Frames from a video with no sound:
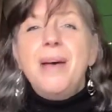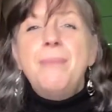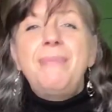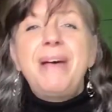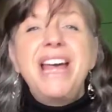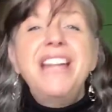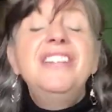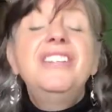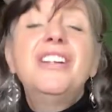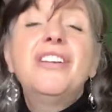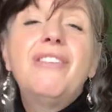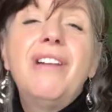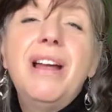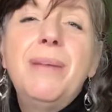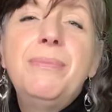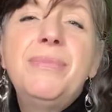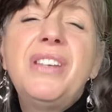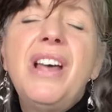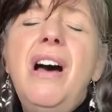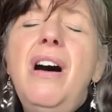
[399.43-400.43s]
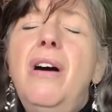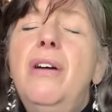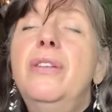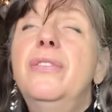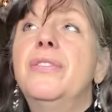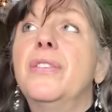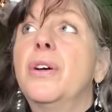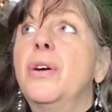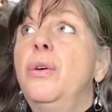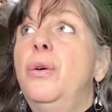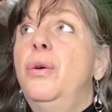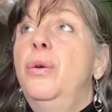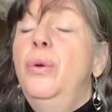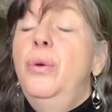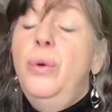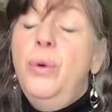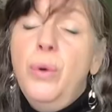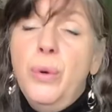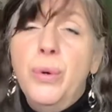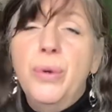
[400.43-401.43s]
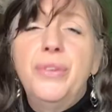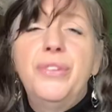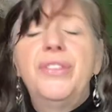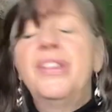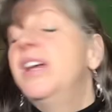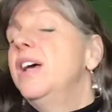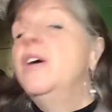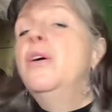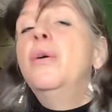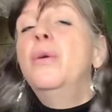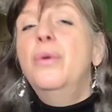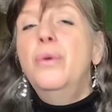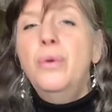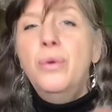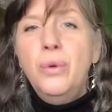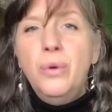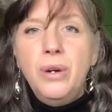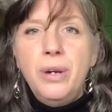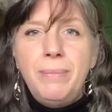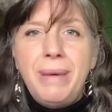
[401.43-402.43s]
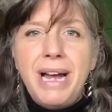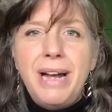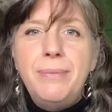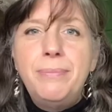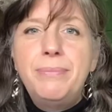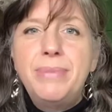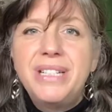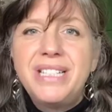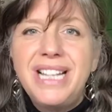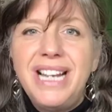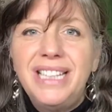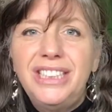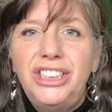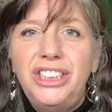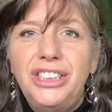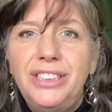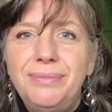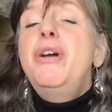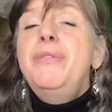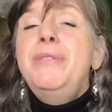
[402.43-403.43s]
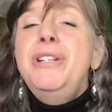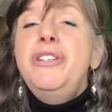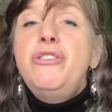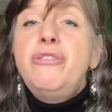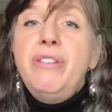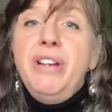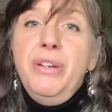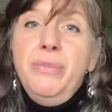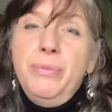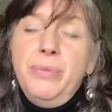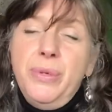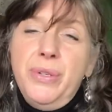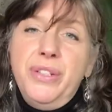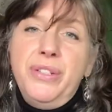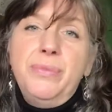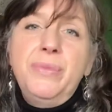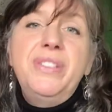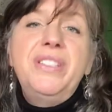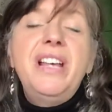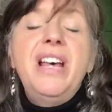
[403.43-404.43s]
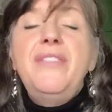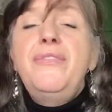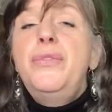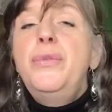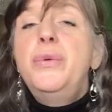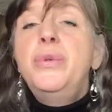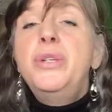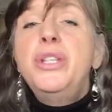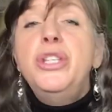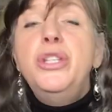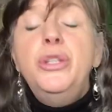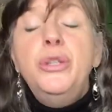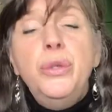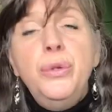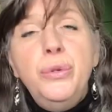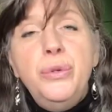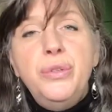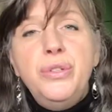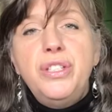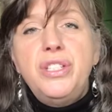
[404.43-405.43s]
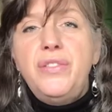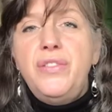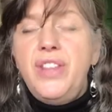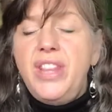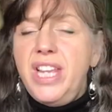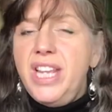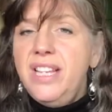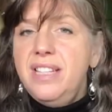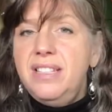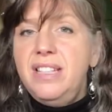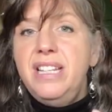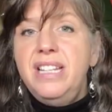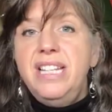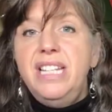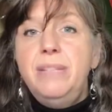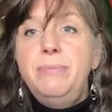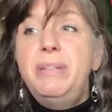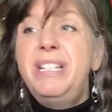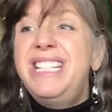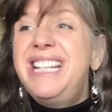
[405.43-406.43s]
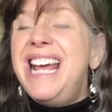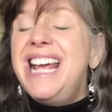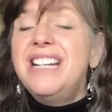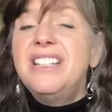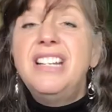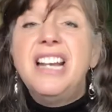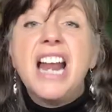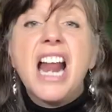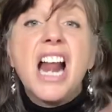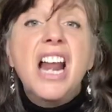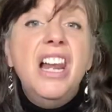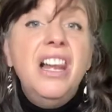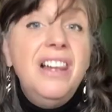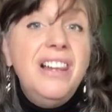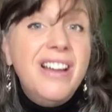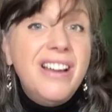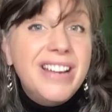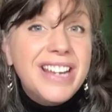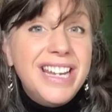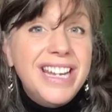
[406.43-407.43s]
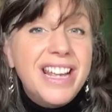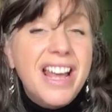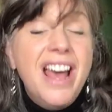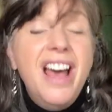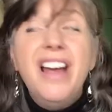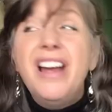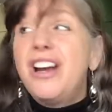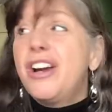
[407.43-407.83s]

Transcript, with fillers: Pentagrams are, of course, all about protection. Rowan tree wood was therefore used for things that need a protection, like a